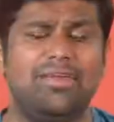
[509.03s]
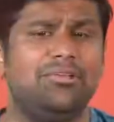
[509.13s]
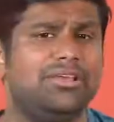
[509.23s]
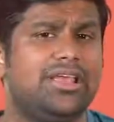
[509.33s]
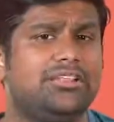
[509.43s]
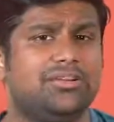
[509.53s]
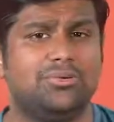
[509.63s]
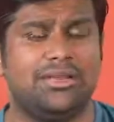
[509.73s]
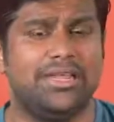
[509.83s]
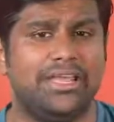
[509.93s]
able to get
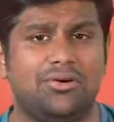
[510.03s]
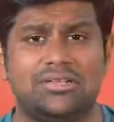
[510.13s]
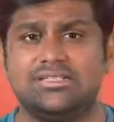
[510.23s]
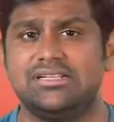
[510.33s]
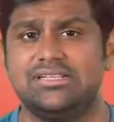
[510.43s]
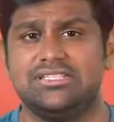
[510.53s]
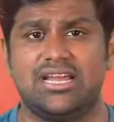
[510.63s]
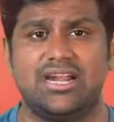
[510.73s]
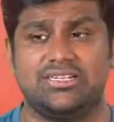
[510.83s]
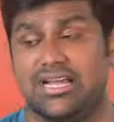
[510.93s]
through a day on a single
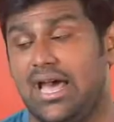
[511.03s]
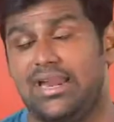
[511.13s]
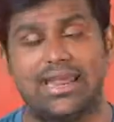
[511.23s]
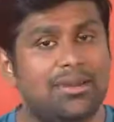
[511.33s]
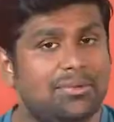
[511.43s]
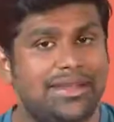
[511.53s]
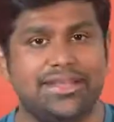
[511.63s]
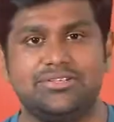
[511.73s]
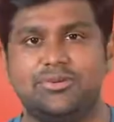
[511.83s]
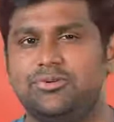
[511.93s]
charge. I'd end my
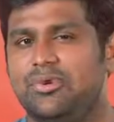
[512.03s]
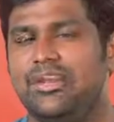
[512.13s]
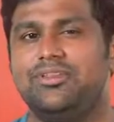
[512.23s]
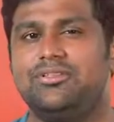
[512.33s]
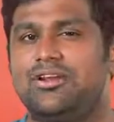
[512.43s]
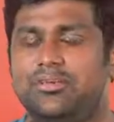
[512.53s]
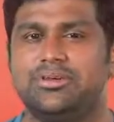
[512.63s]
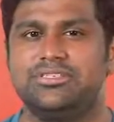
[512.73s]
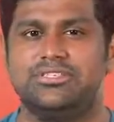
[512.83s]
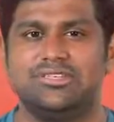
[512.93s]
days with 20 to
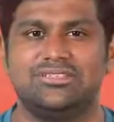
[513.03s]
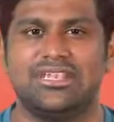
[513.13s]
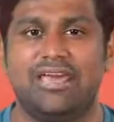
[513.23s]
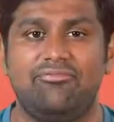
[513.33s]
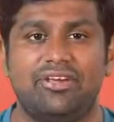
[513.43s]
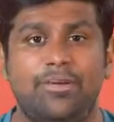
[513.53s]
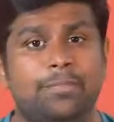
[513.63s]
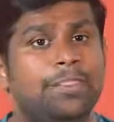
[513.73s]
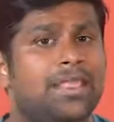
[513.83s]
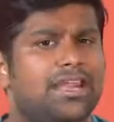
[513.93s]
30% juice left.
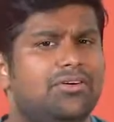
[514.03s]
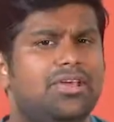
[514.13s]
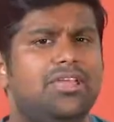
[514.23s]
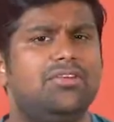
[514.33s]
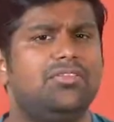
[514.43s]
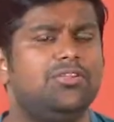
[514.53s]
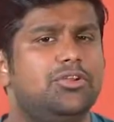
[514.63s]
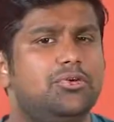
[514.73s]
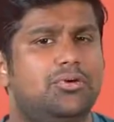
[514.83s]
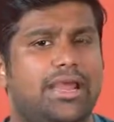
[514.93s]
And now, even if you
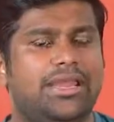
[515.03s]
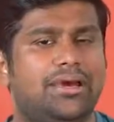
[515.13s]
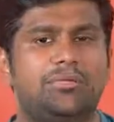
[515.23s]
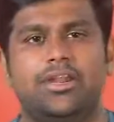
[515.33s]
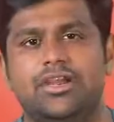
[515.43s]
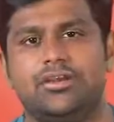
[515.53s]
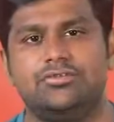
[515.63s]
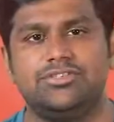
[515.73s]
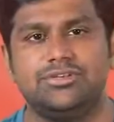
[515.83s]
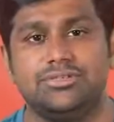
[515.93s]
do end up running out
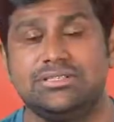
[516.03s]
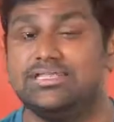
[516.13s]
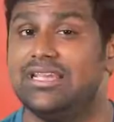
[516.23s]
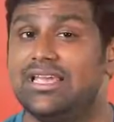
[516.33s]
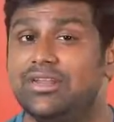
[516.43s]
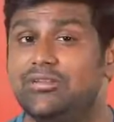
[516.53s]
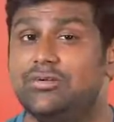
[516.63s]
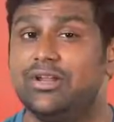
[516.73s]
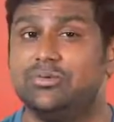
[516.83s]
of juice, there's an included